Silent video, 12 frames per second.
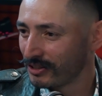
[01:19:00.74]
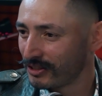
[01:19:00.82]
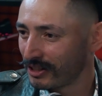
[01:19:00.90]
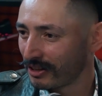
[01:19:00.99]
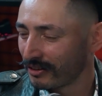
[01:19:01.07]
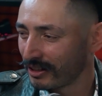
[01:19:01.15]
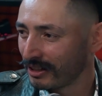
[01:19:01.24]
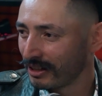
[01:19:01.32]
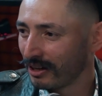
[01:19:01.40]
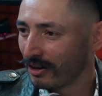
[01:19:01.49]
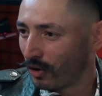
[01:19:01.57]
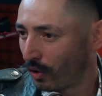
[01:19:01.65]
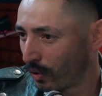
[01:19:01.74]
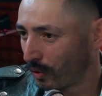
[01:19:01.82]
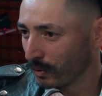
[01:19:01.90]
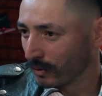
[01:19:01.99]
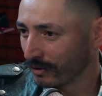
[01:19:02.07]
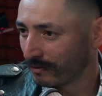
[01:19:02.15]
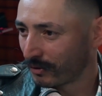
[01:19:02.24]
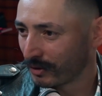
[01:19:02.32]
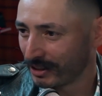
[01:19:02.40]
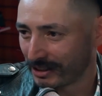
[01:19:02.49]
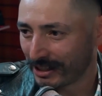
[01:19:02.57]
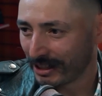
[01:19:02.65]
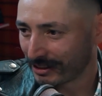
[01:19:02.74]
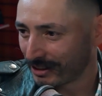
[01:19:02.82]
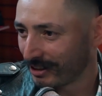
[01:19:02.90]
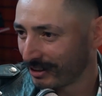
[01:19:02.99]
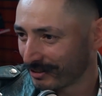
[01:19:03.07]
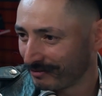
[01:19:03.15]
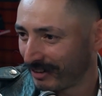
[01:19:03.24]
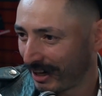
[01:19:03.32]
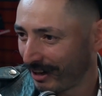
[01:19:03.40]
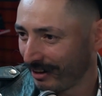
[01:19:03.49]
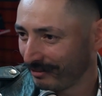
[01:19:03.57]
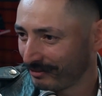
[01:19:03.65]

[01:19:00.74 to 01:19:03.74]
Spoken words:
considered old for the TikTok vibe.